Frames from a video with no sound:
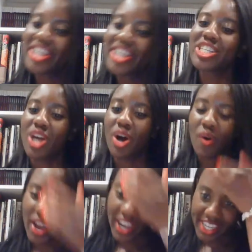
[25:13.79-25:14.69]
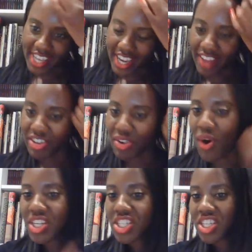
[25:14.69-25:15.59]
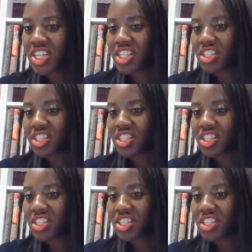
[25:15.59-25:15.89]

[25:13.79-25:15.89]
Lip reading: So I guess I have a question.